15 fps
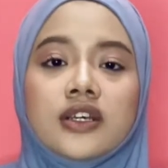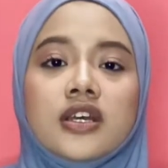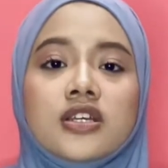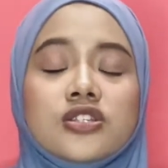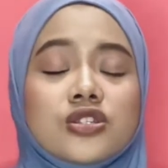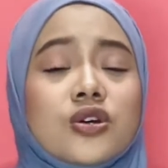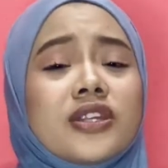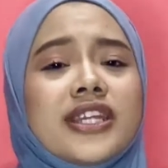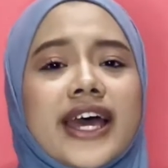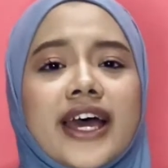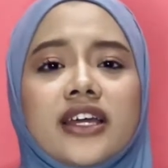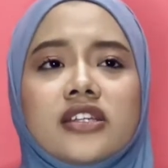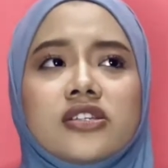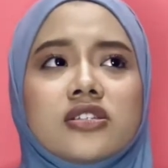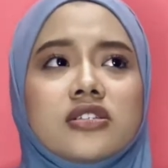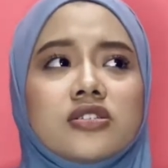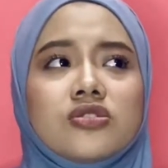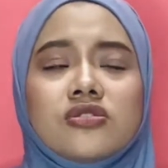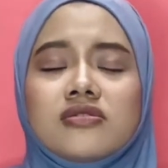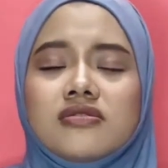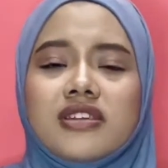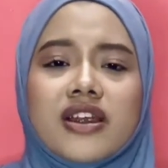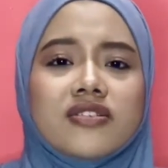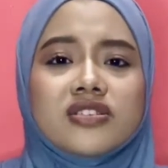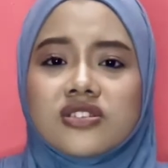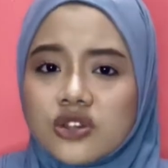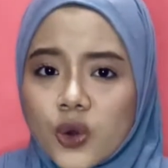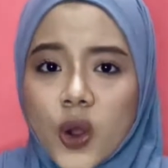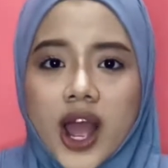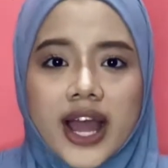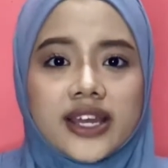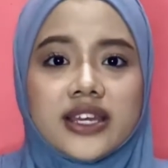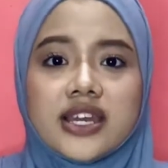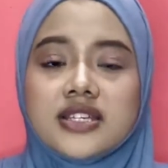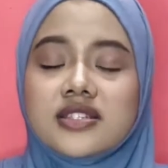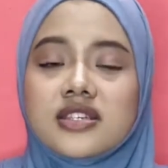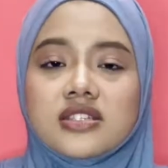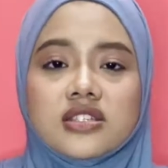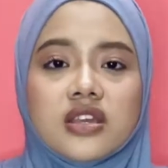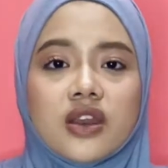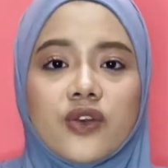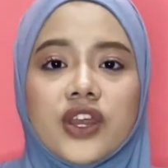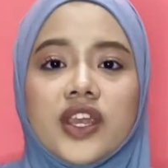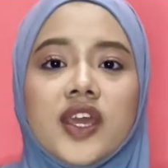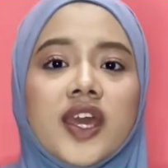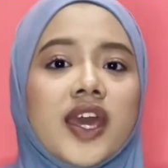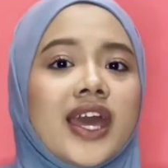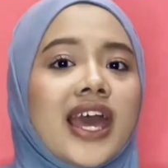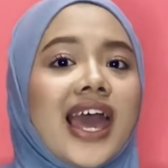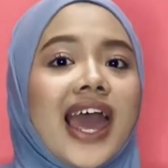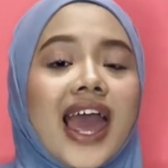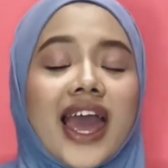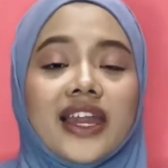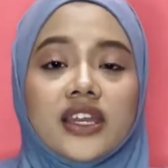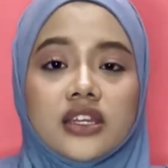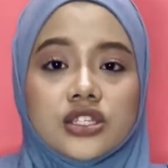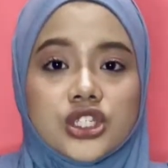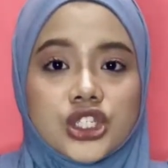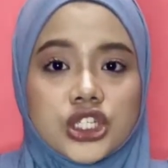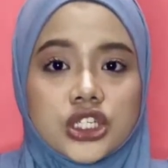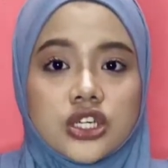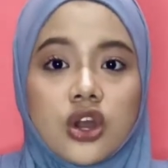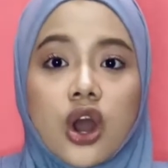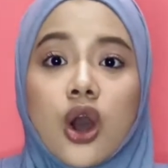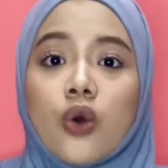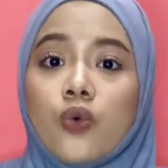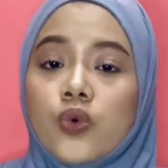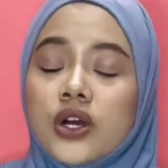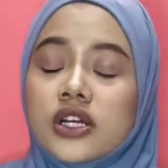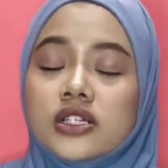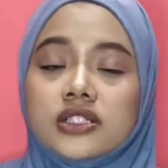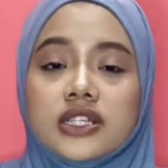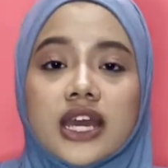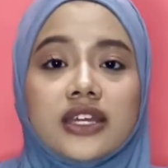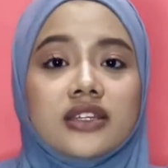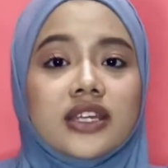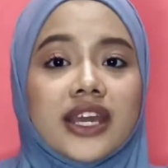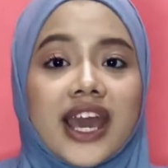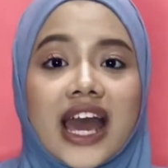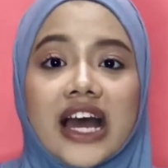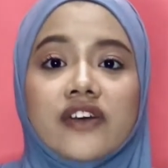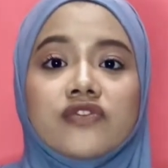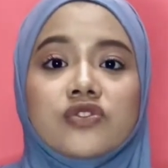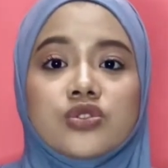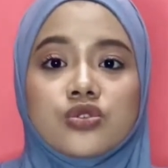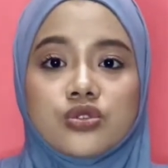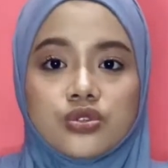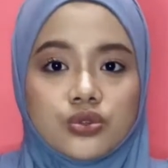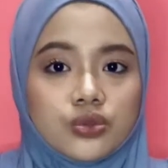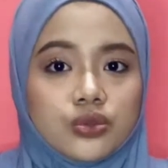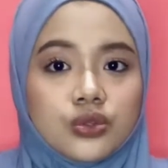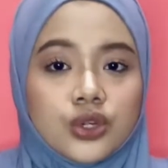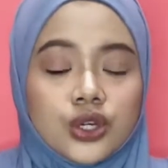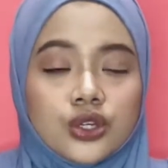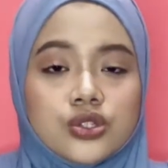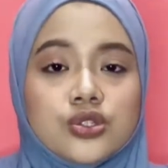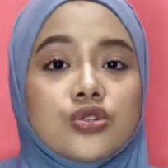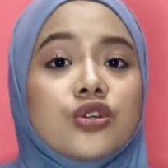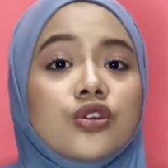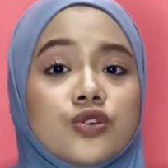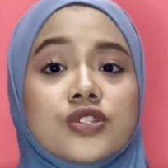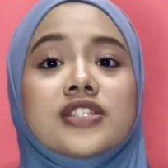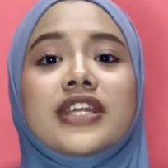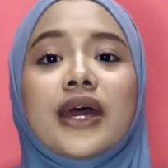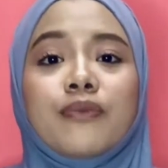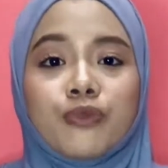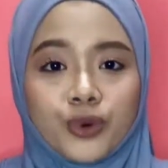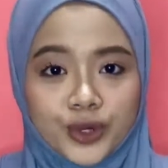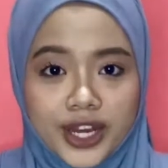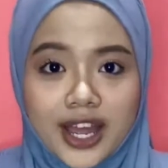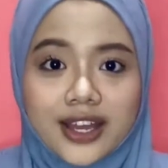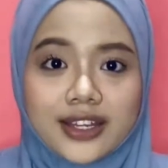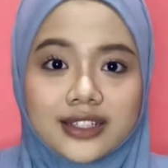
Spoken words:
so that there is no unnecessary energy or work that they have to do to use that product.